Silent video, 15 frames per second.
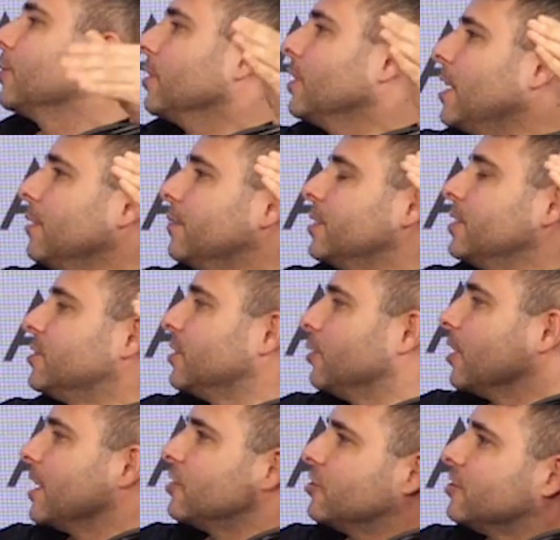are a lot of
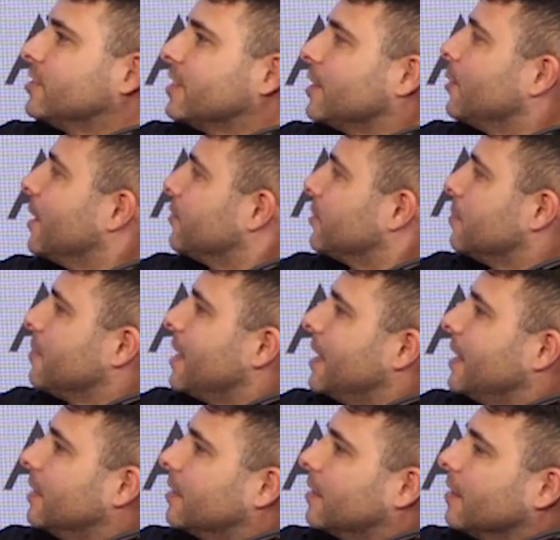considerations that you have to
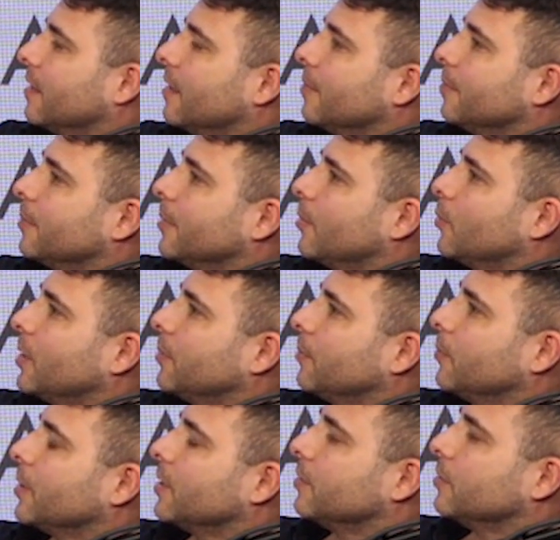make
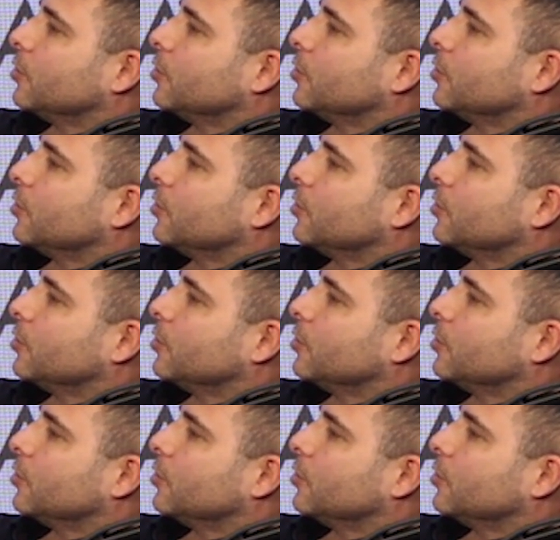when